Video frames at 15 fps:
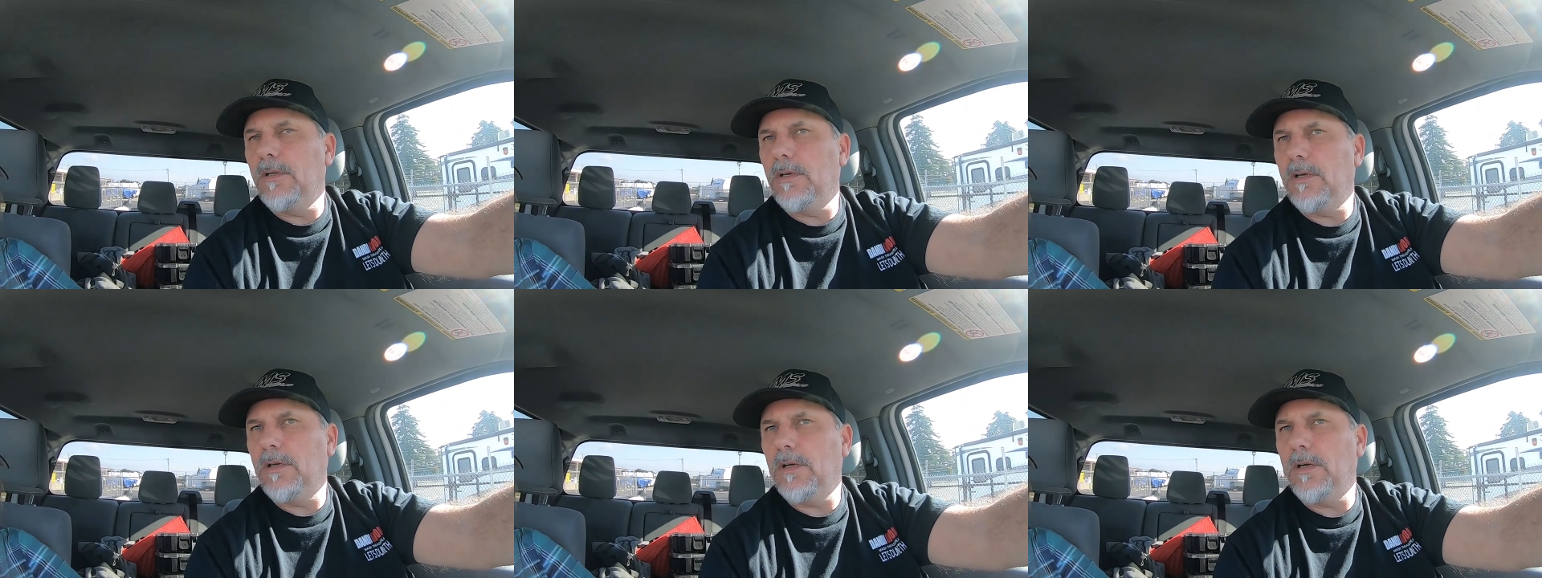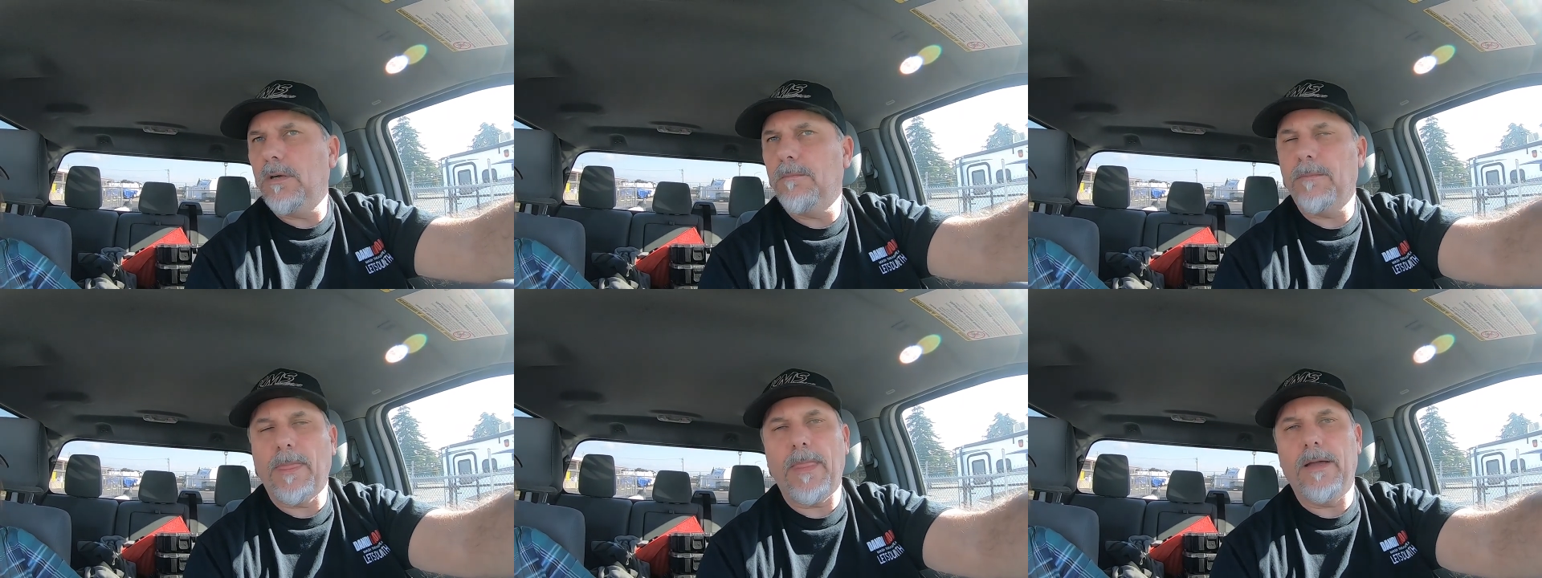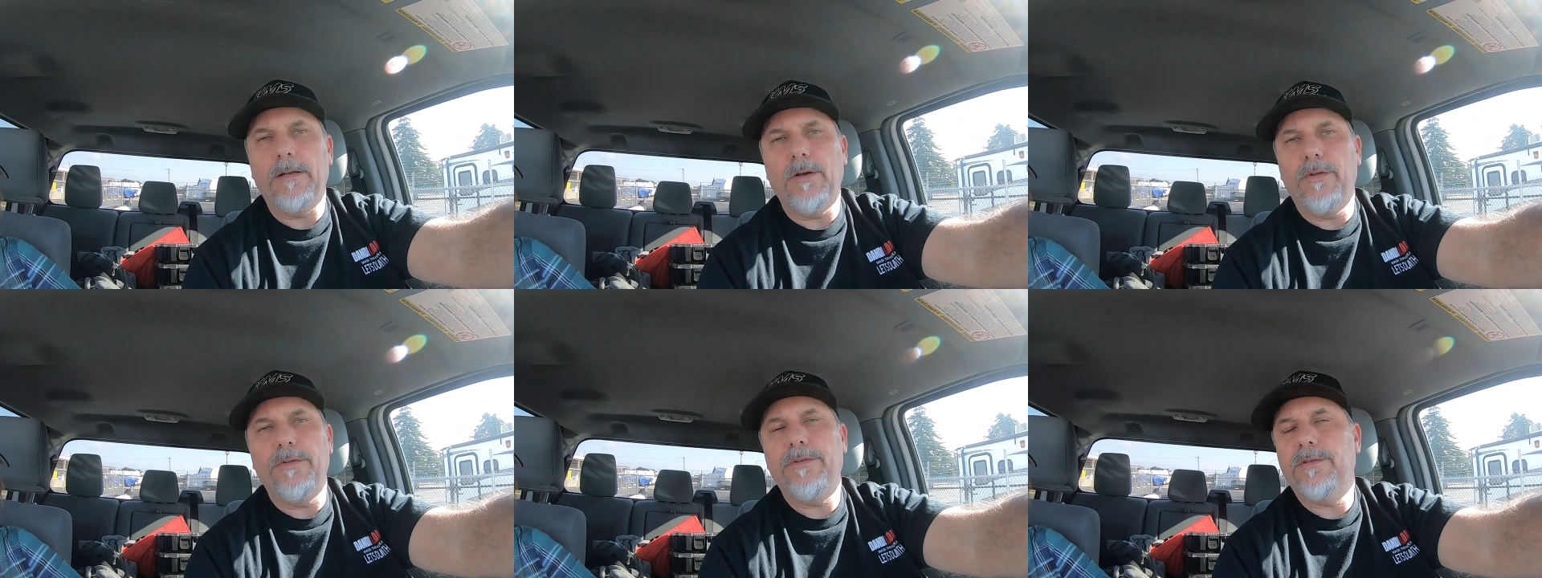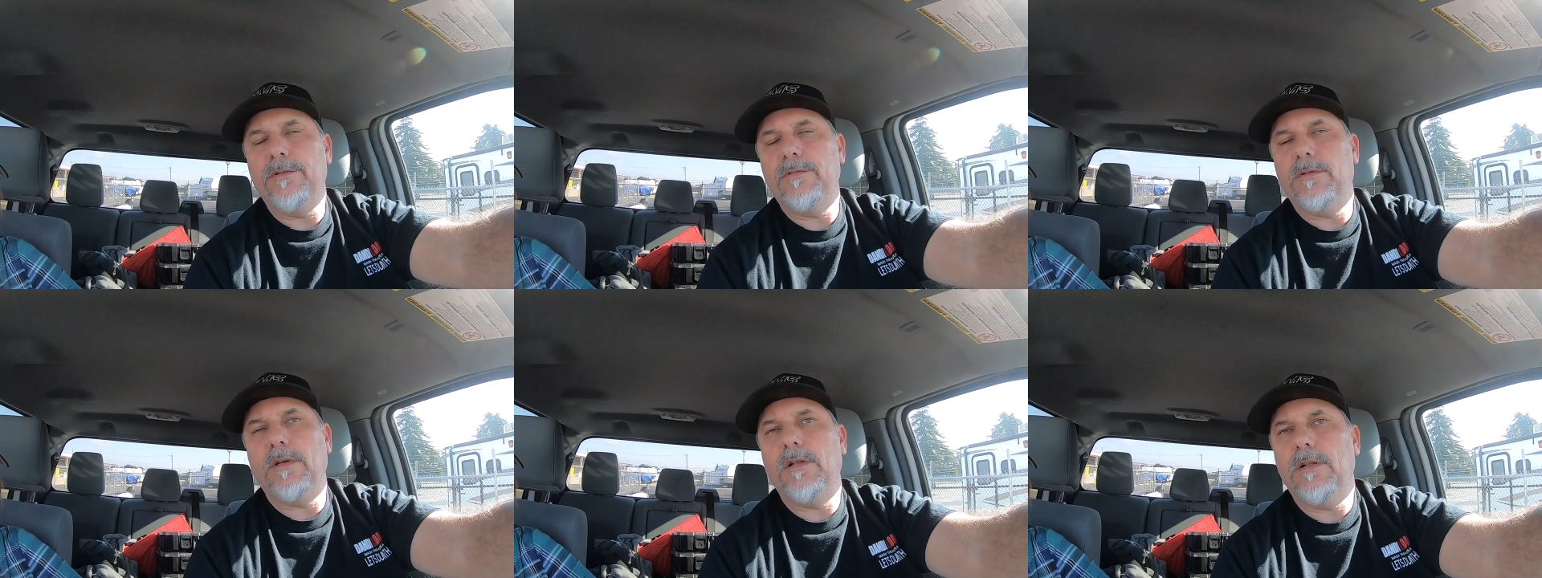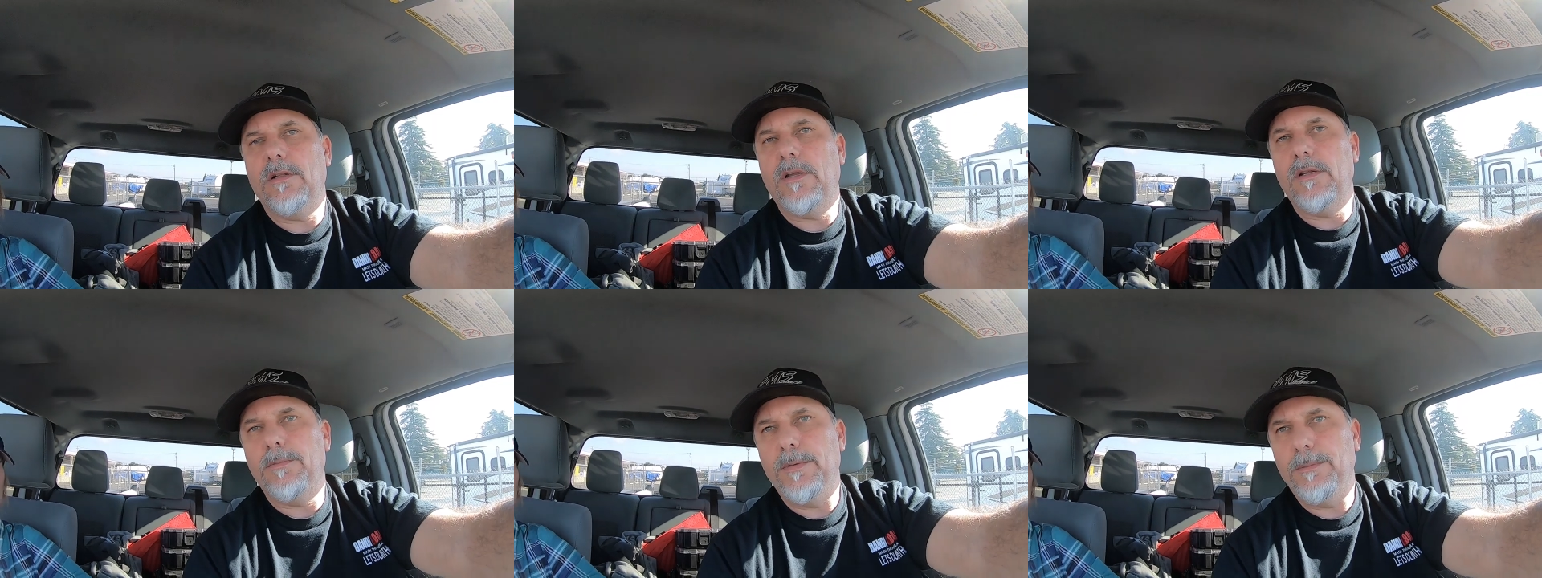Um, I know this is a
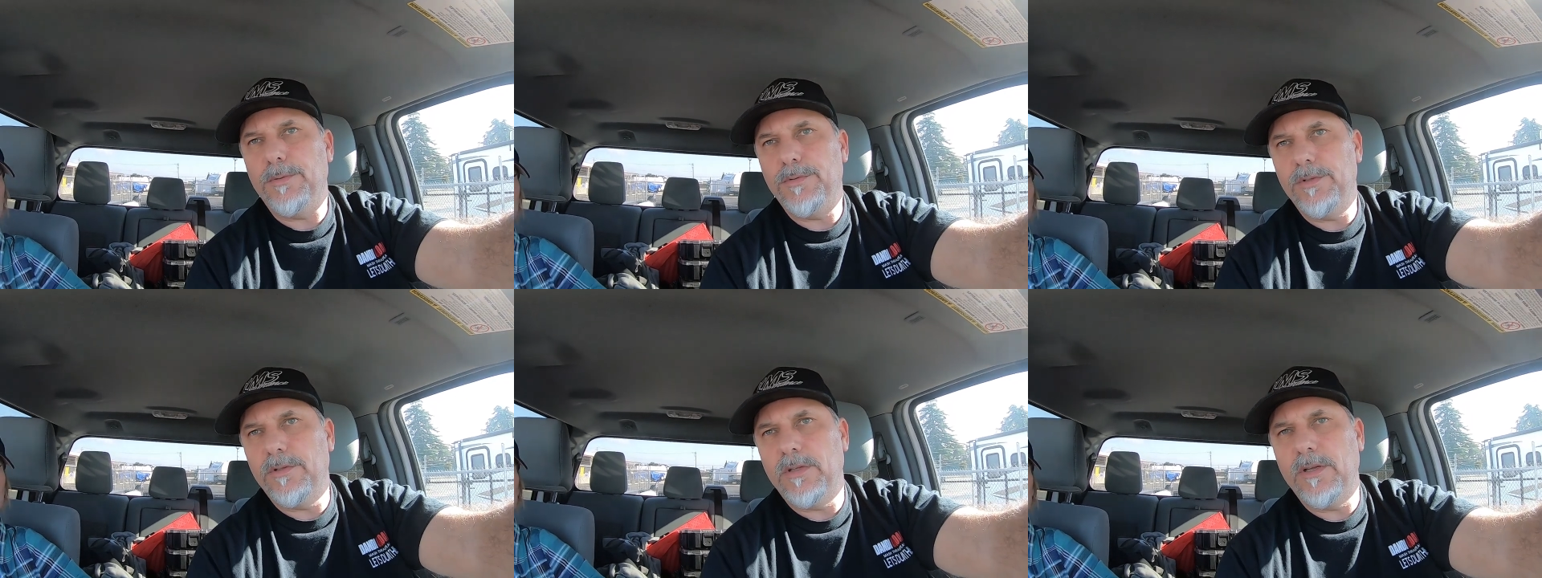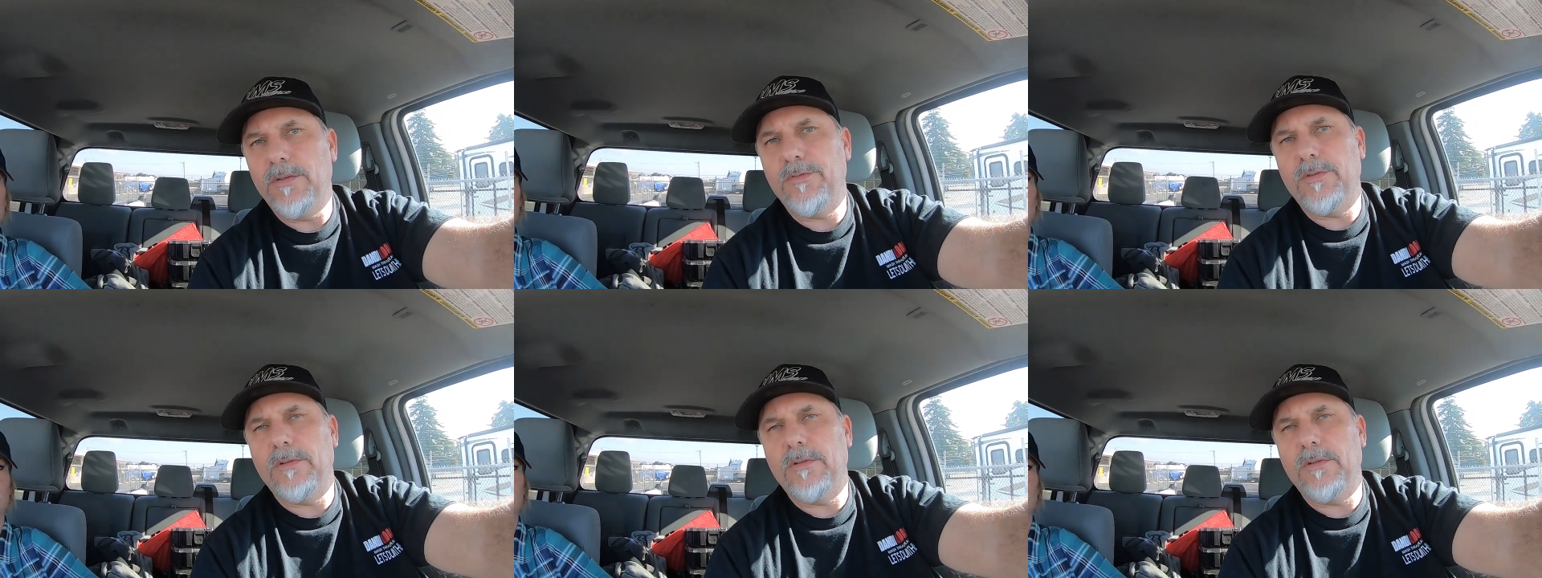lot of people do this,